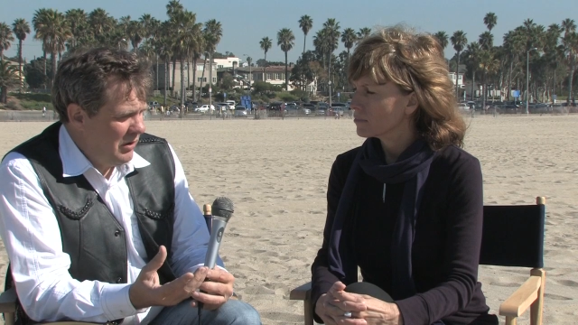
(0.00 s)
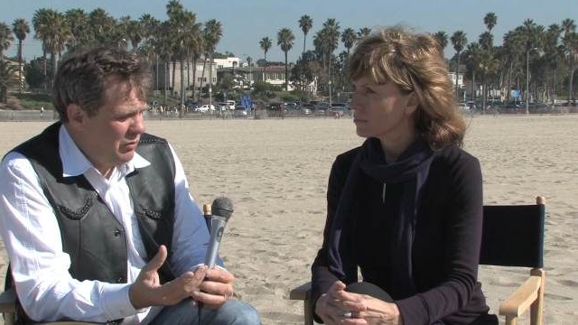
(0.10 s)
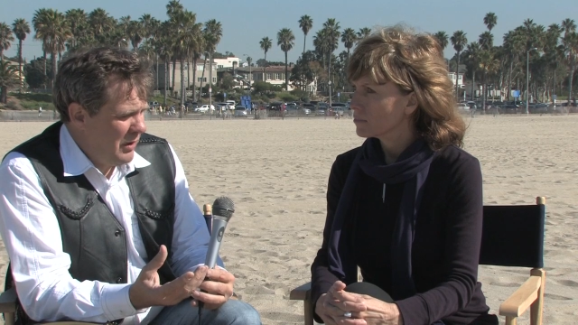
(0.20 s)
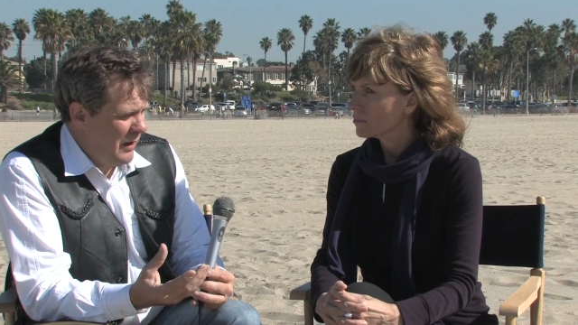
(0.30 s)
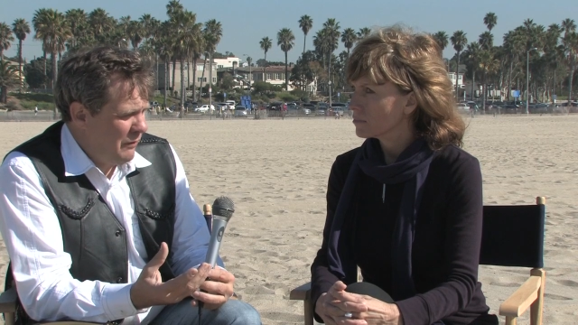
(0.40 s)

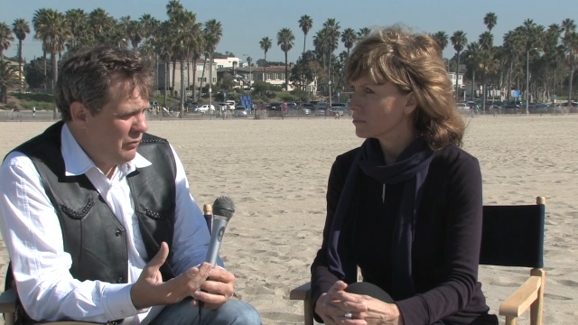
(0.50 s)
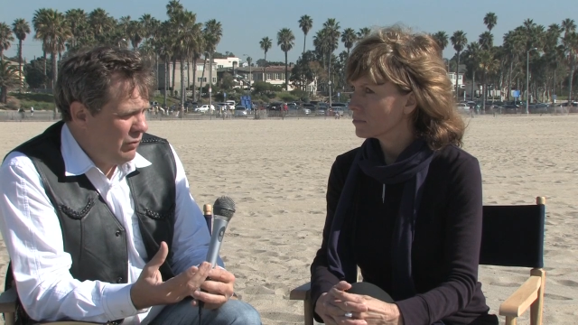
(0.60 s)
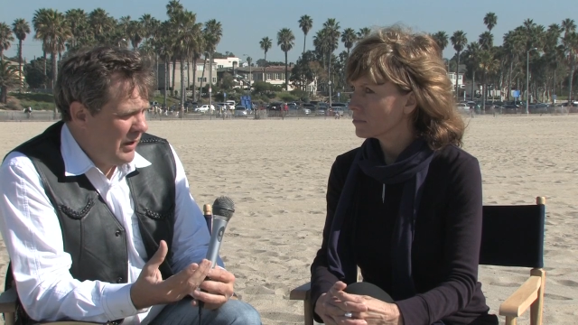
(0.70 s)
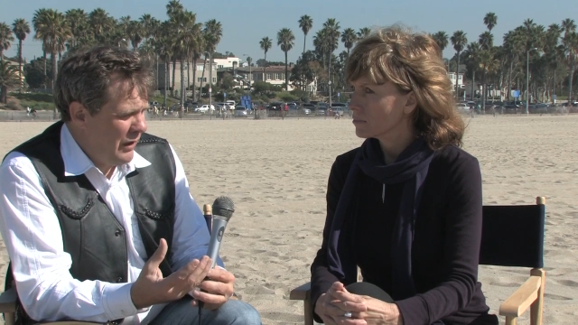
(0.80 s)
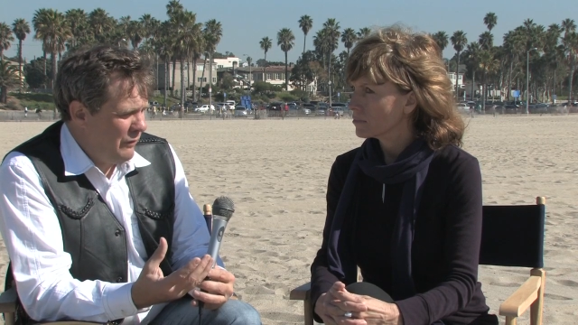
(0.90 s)
Speaker 1: you have
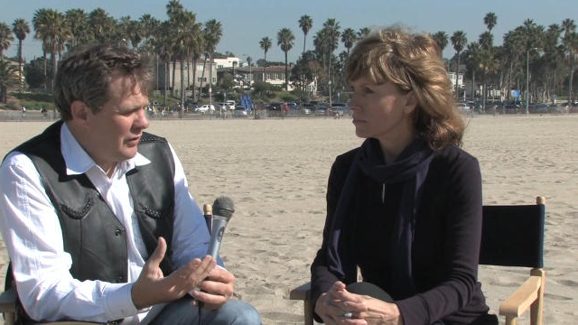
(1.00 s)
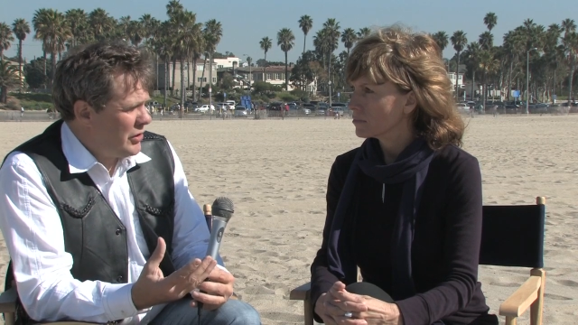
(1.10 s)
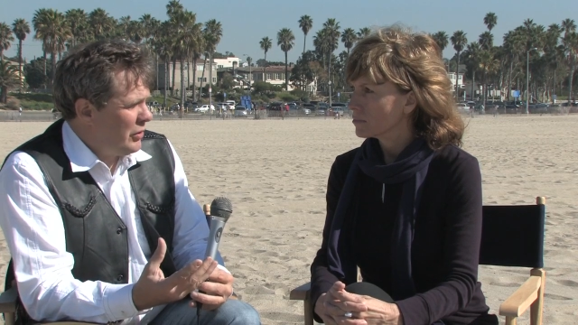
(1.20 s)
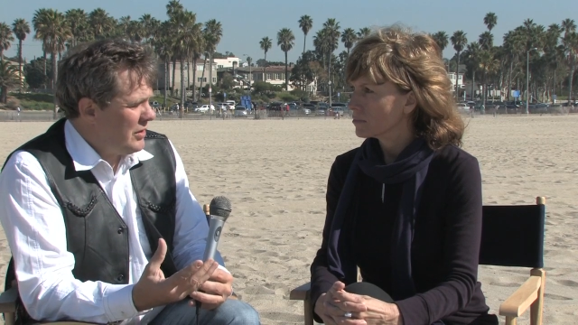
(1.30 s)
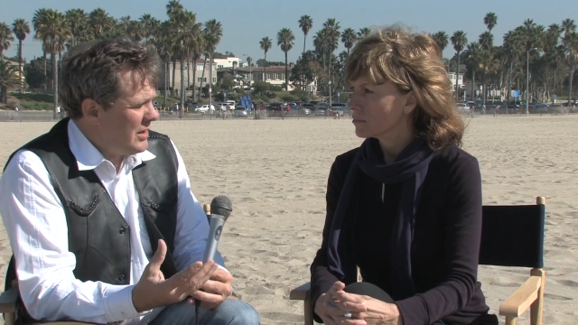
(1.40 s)
to have a
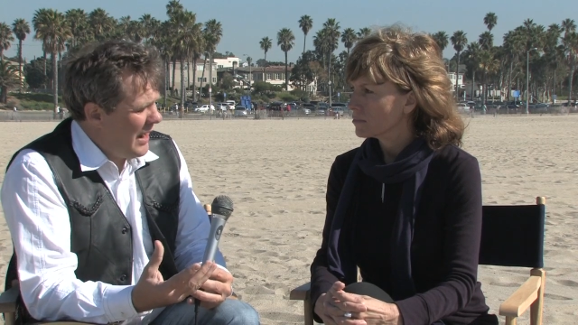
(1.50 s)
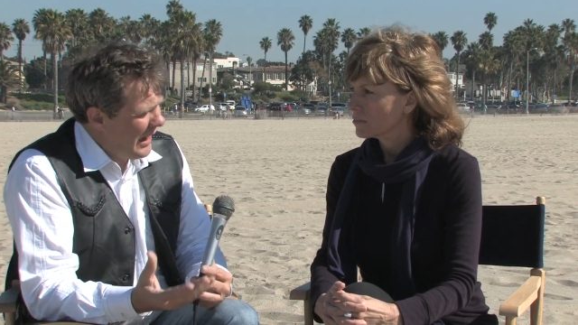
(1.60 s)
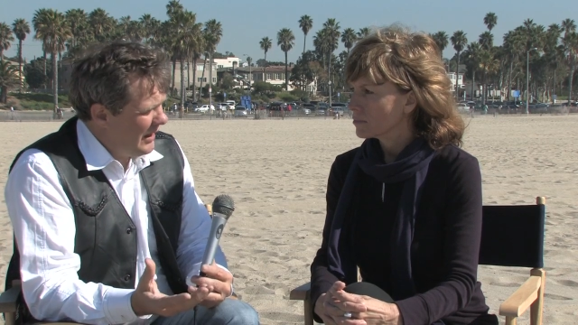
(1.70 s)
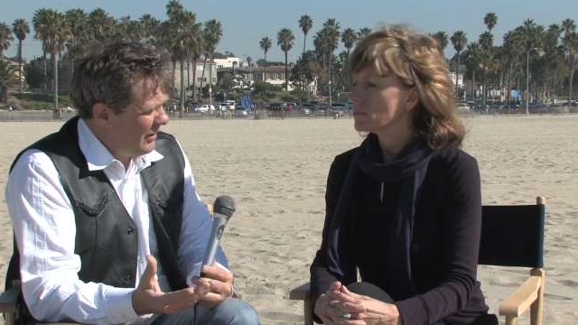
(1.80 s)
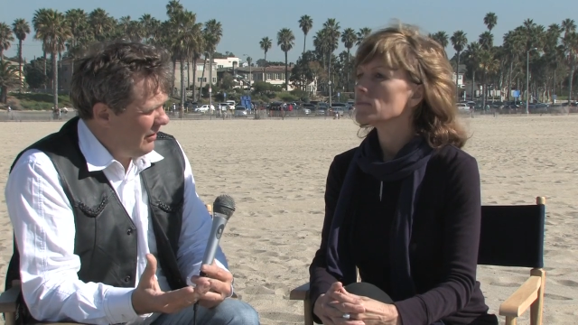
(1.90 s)
certain
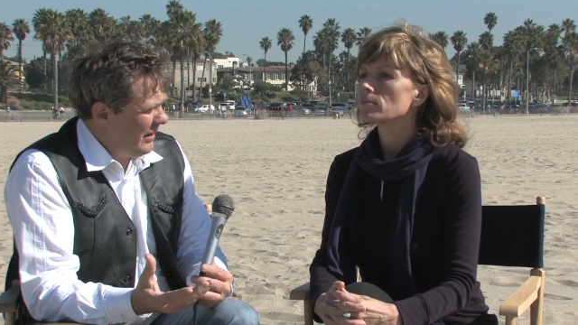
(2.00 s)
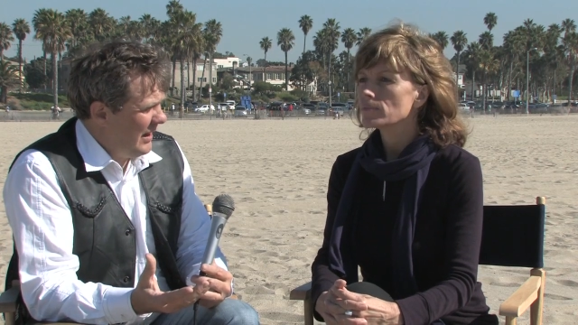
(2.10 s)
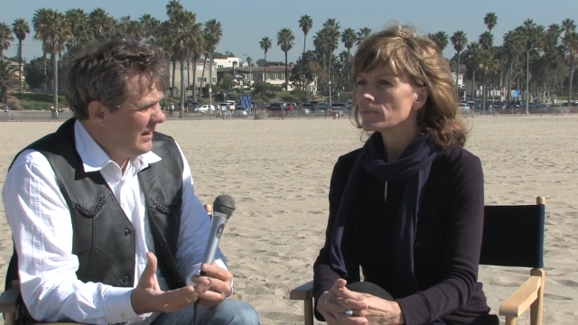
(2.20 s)
talent on that.